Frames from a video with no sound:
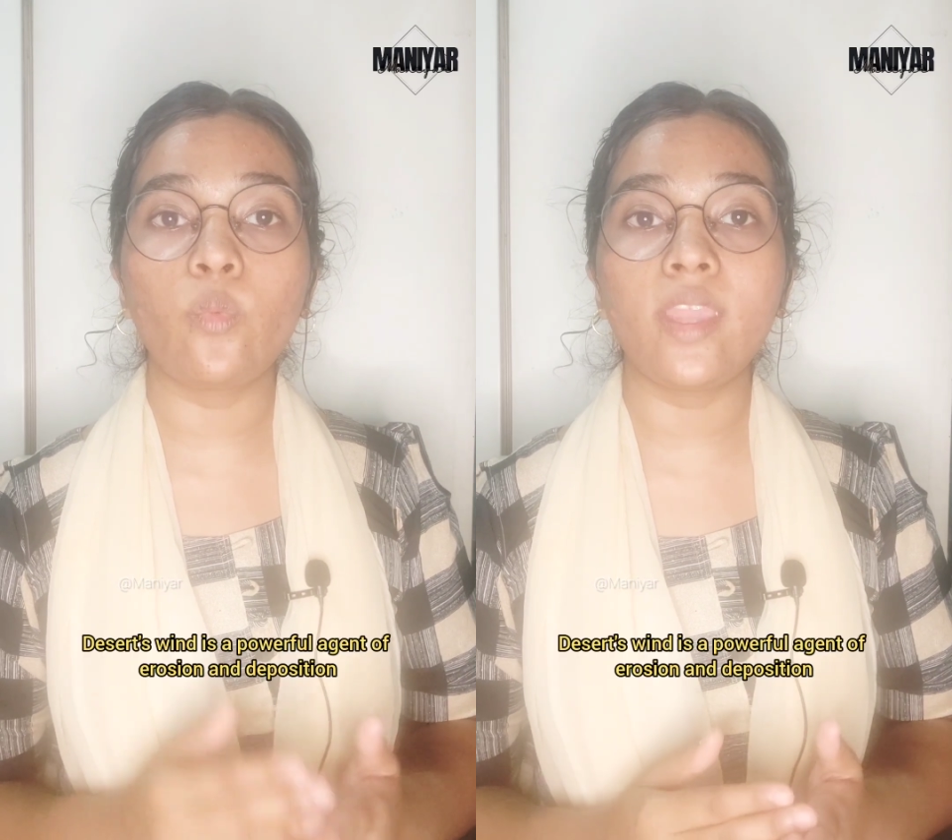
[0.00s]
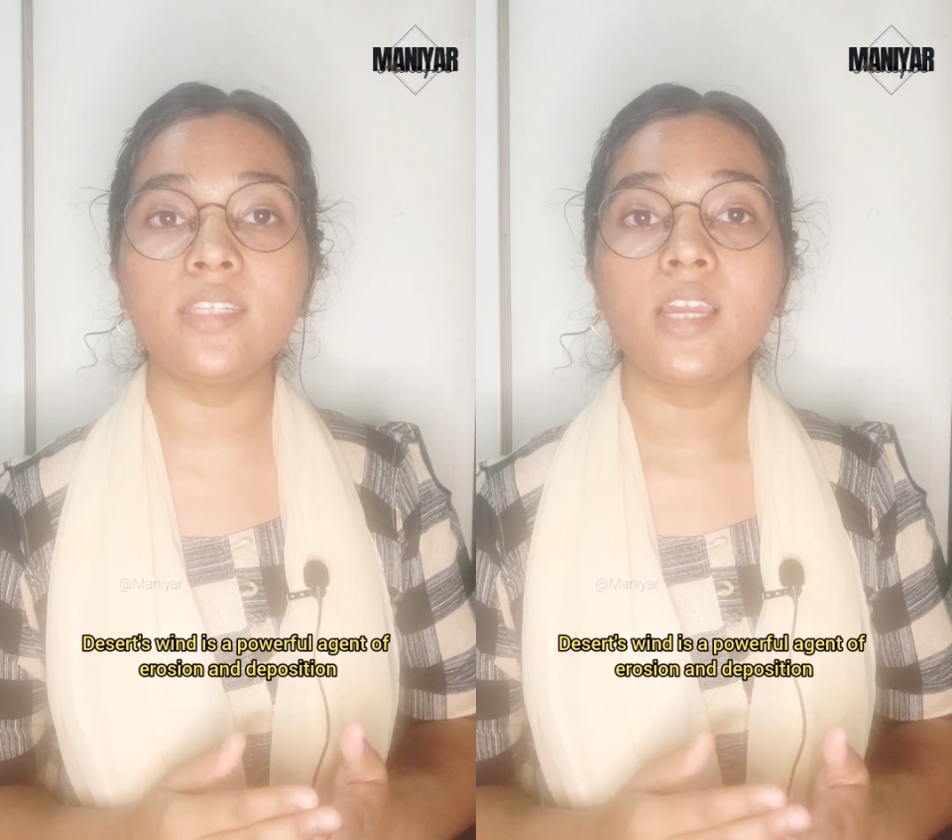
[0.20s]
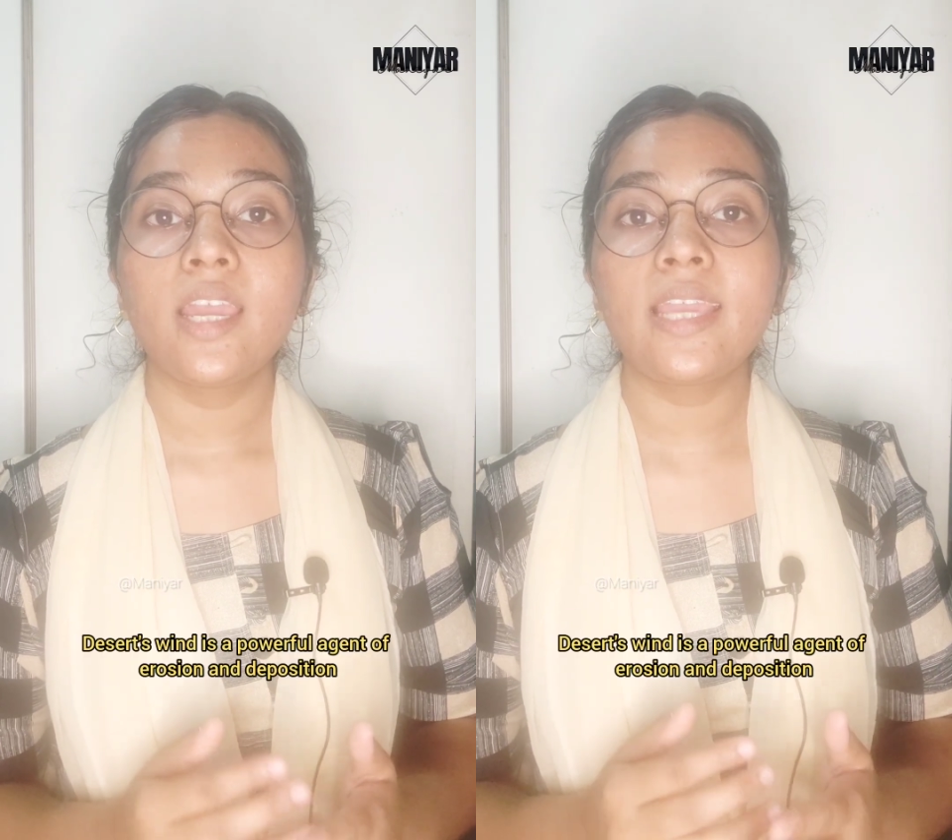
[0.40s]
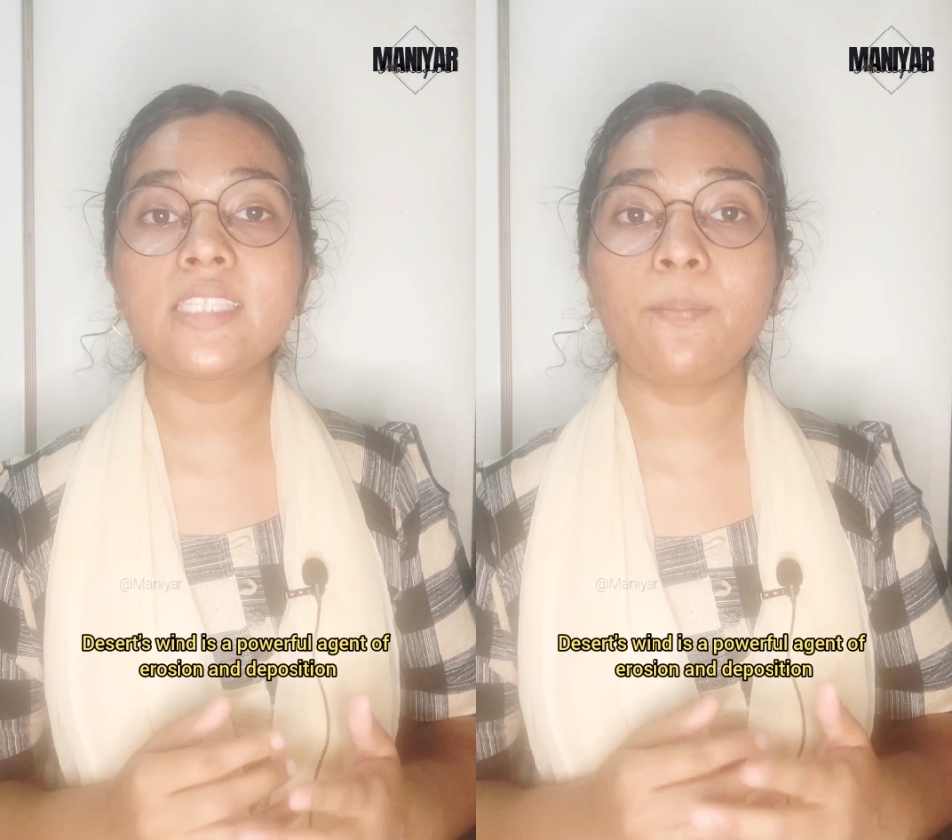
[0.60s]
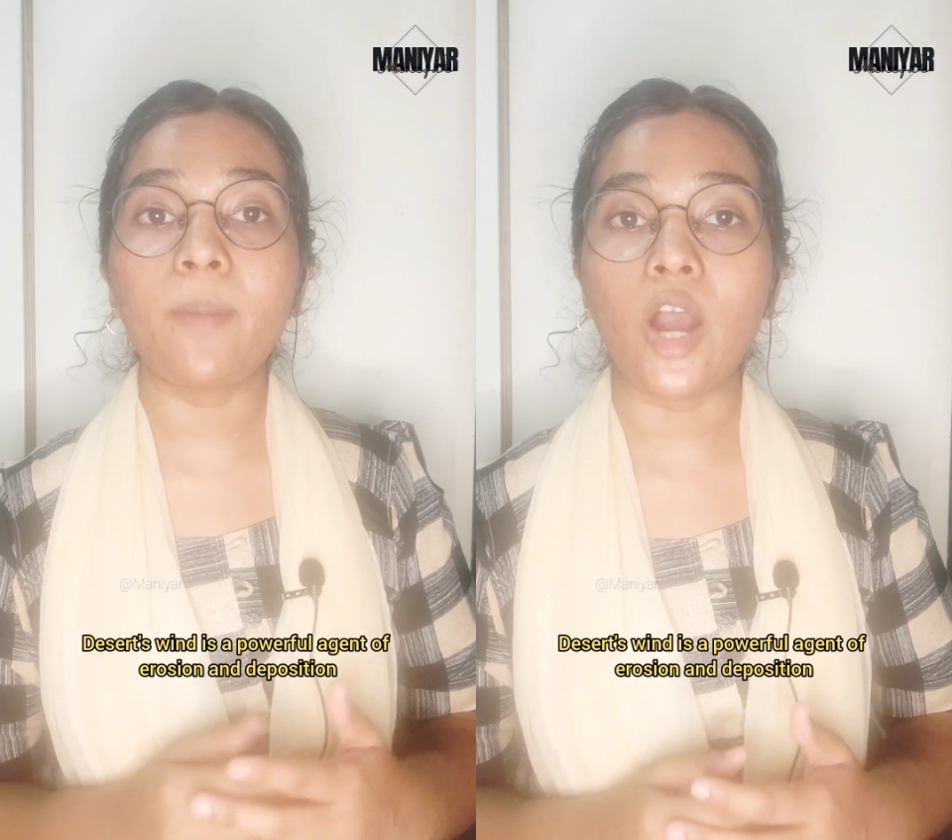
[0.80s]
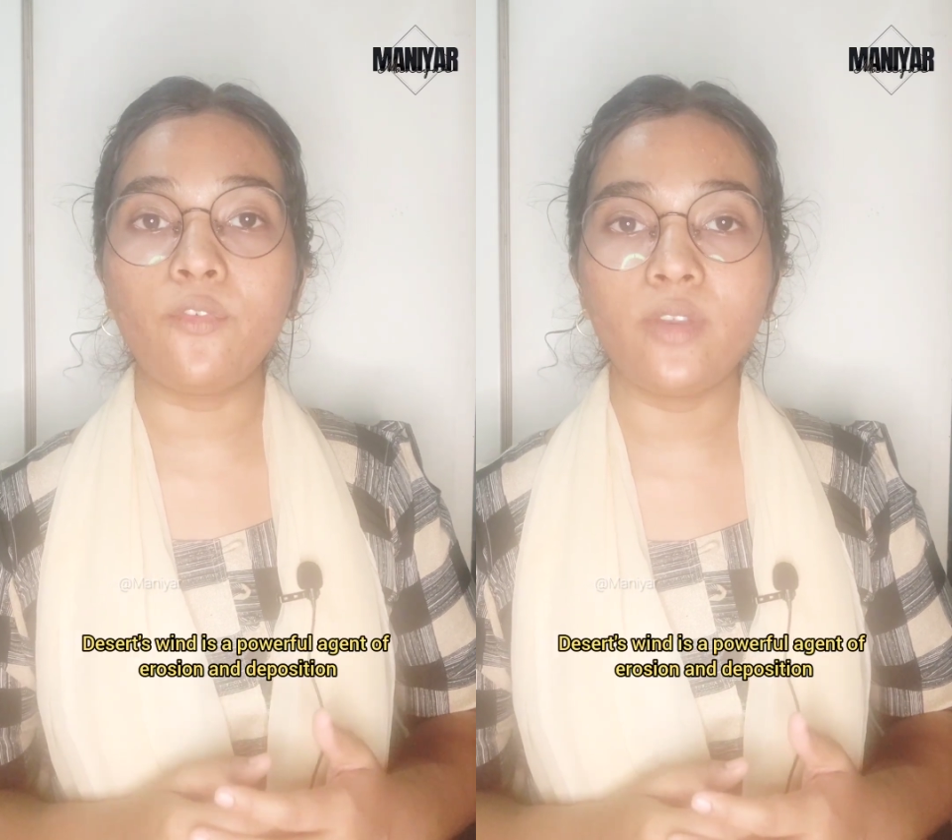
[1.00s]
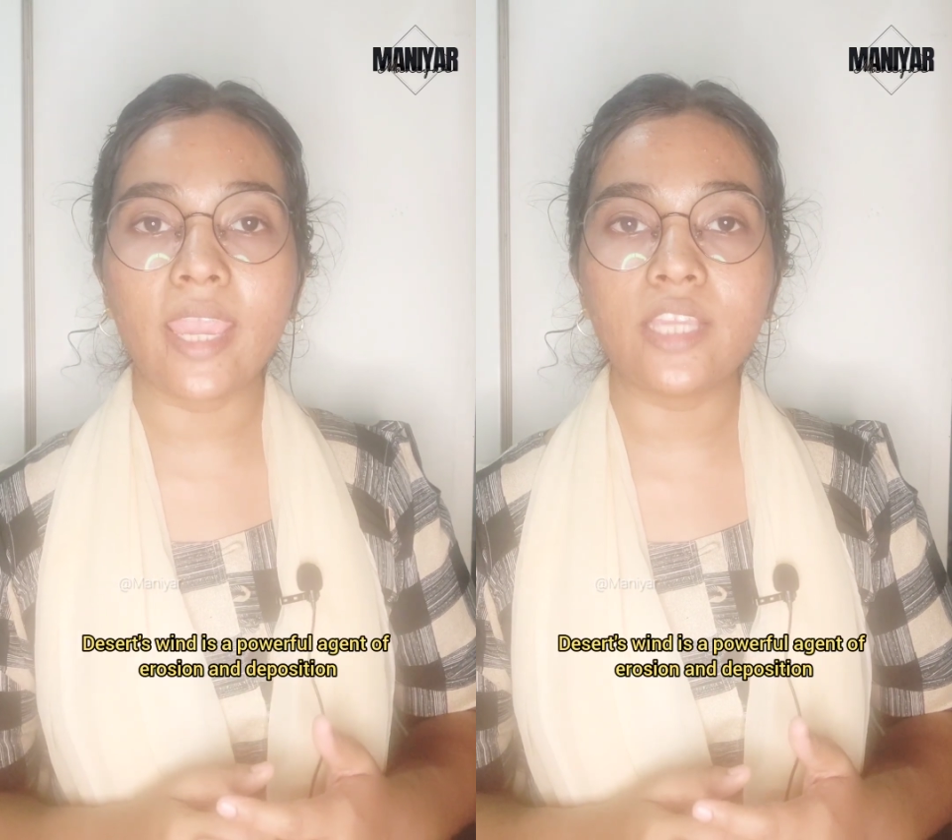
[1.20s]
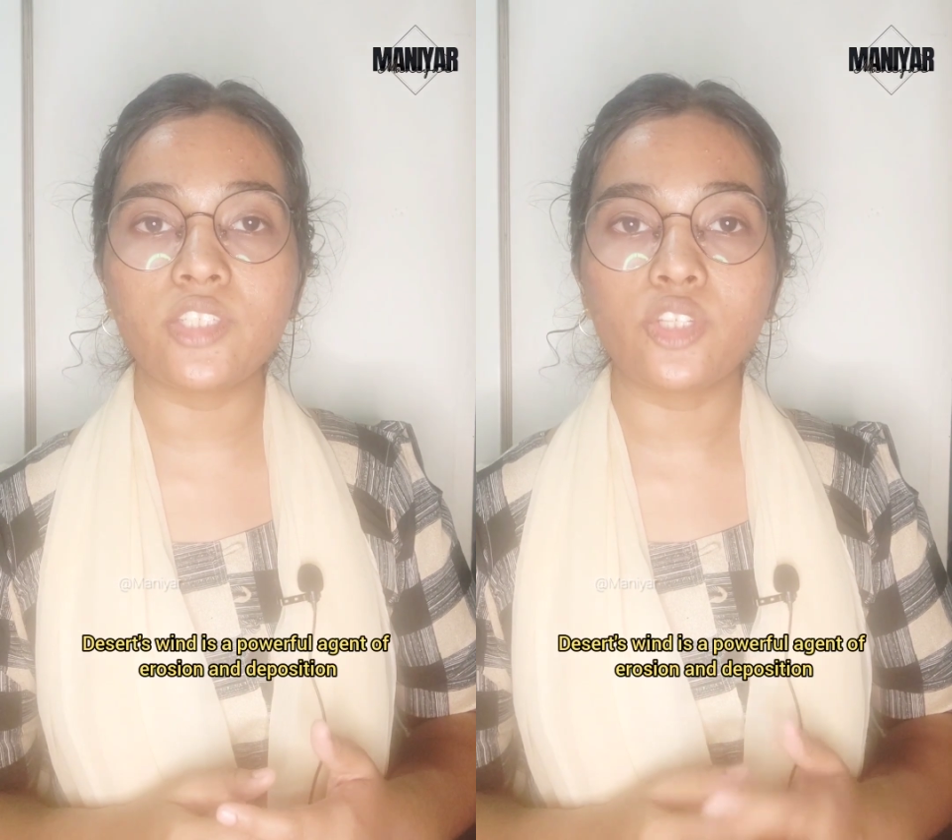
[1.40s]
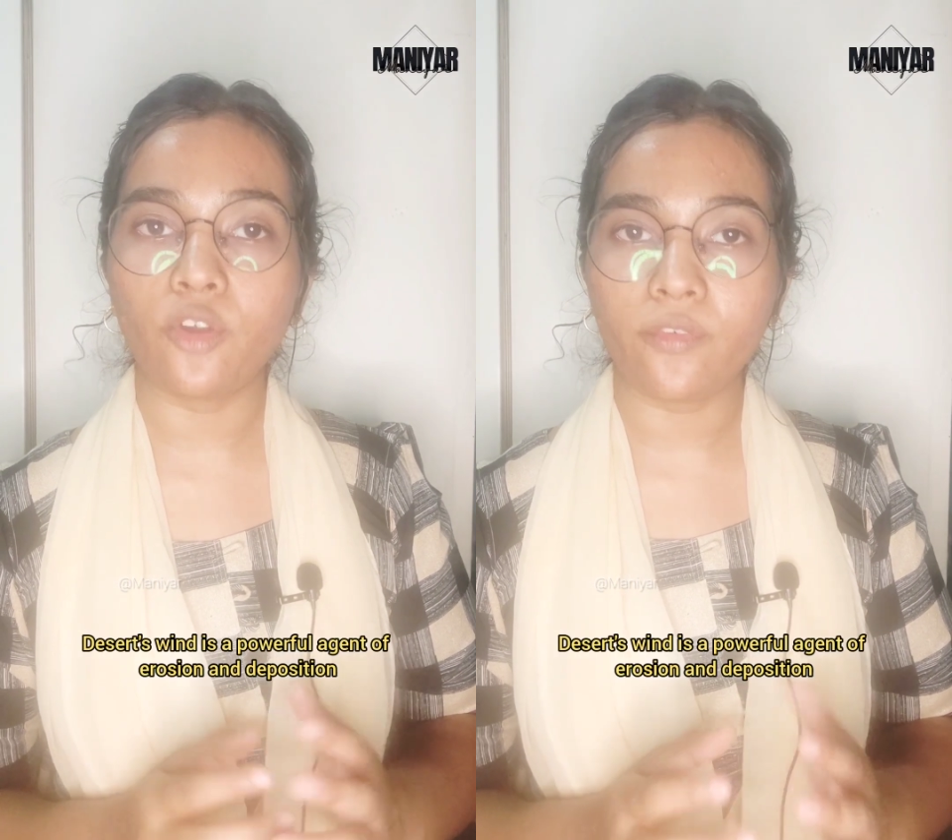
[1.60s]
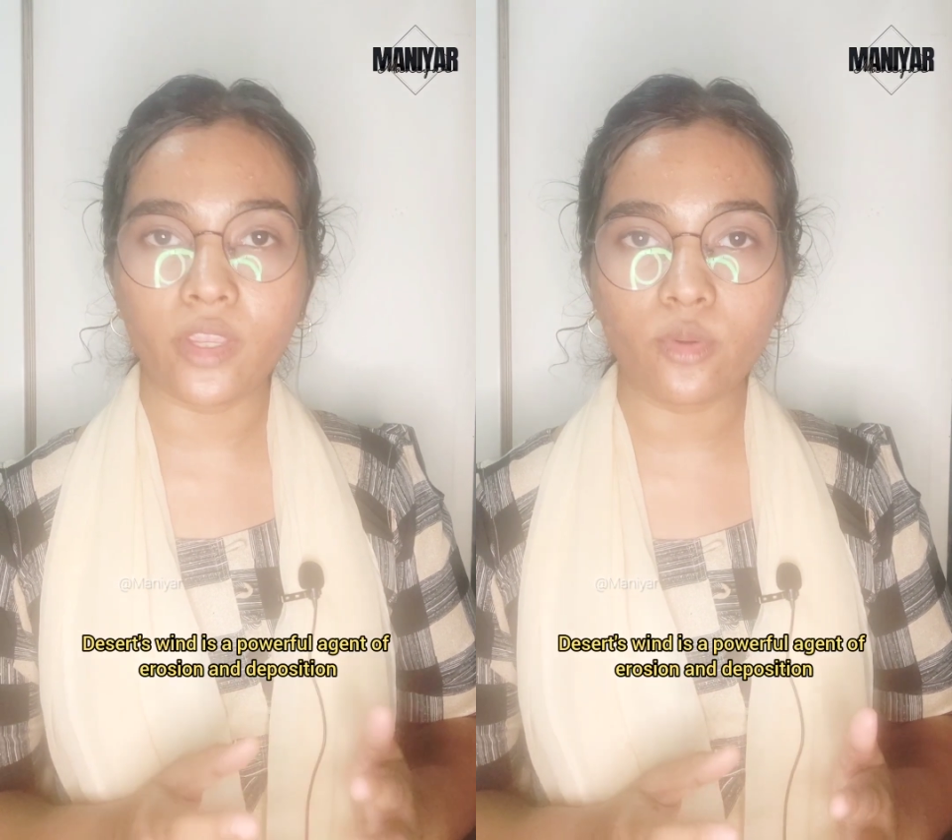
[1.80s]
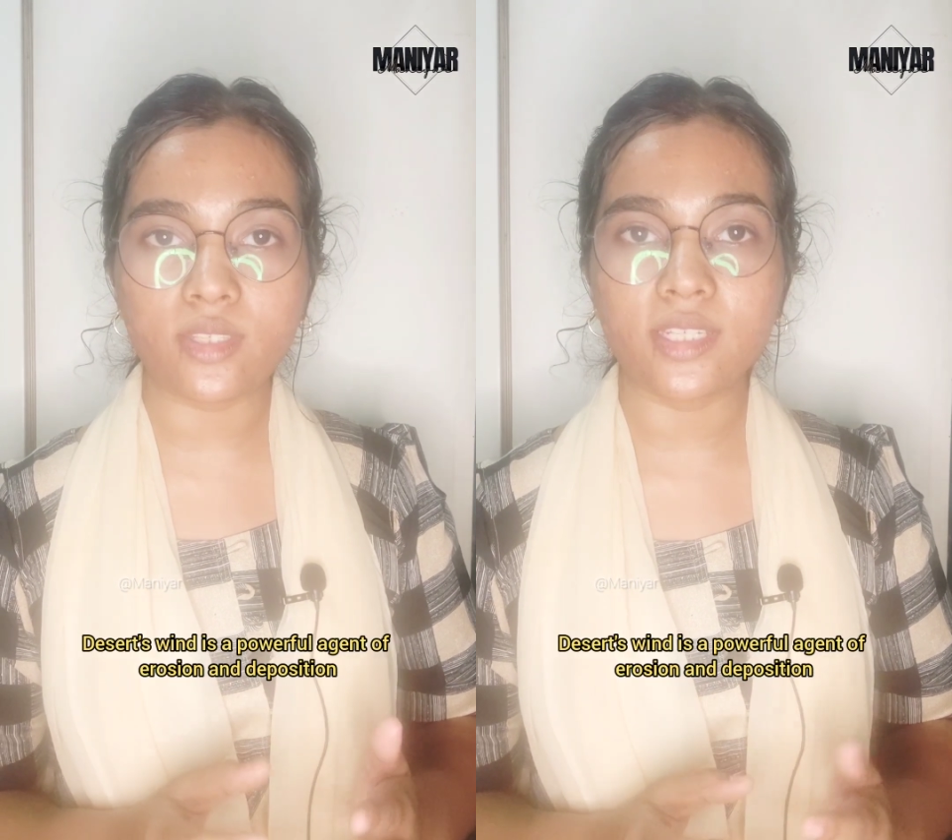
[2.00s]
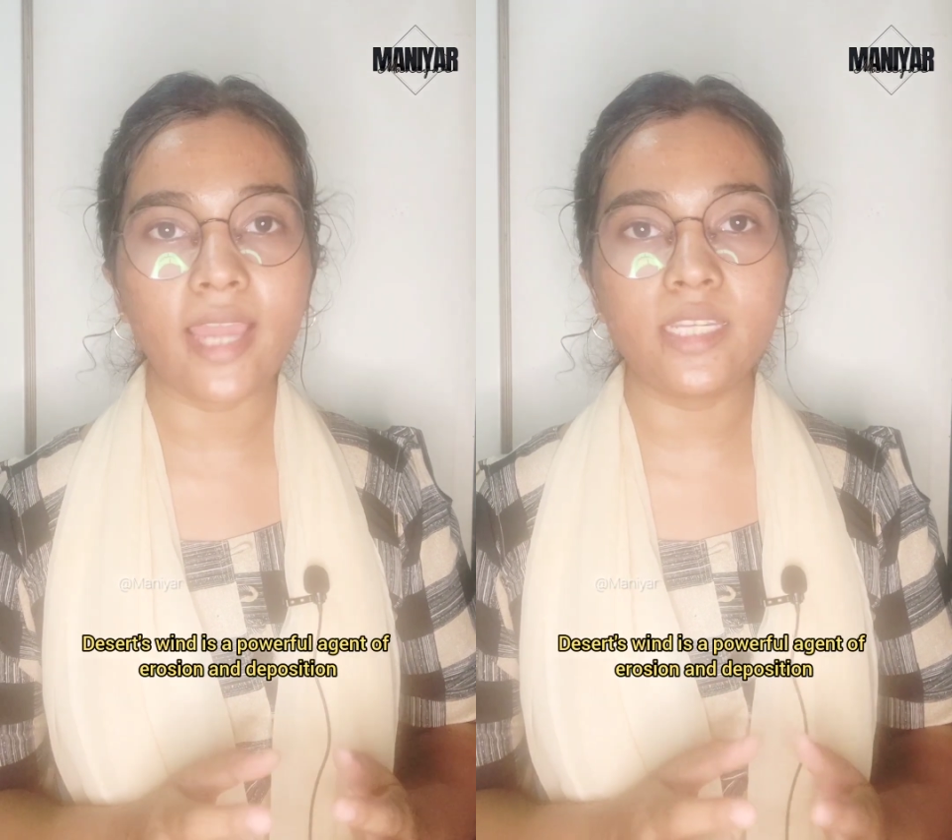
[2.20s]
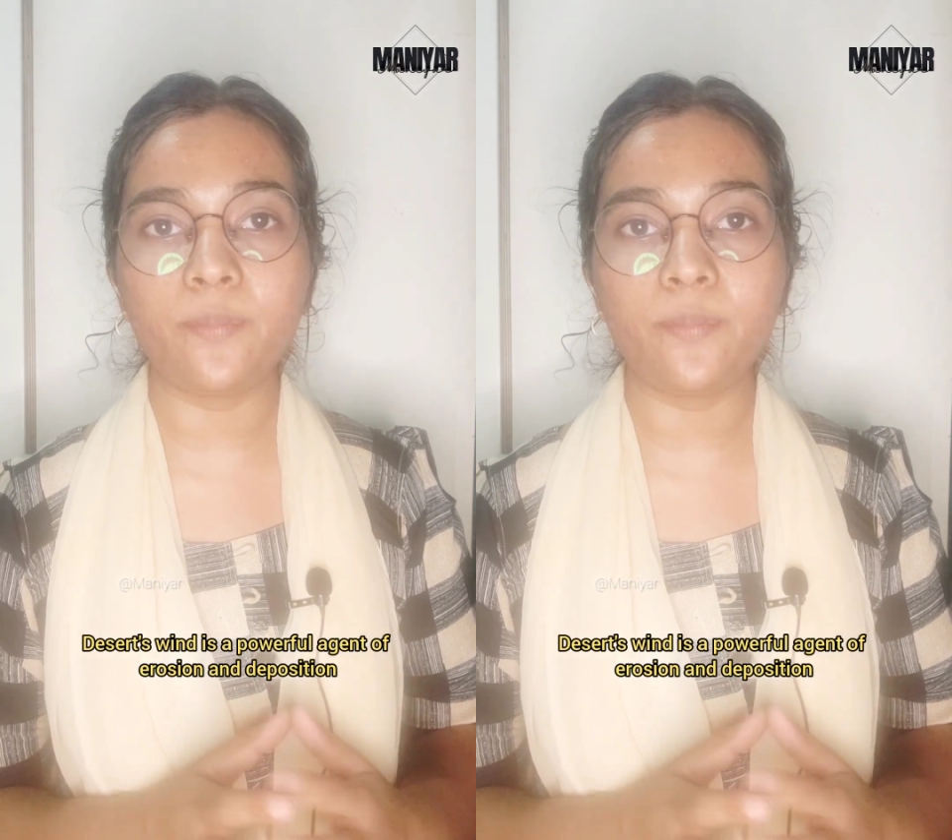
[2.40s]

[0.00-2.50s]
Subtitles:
wind is a powerful agent of erosion and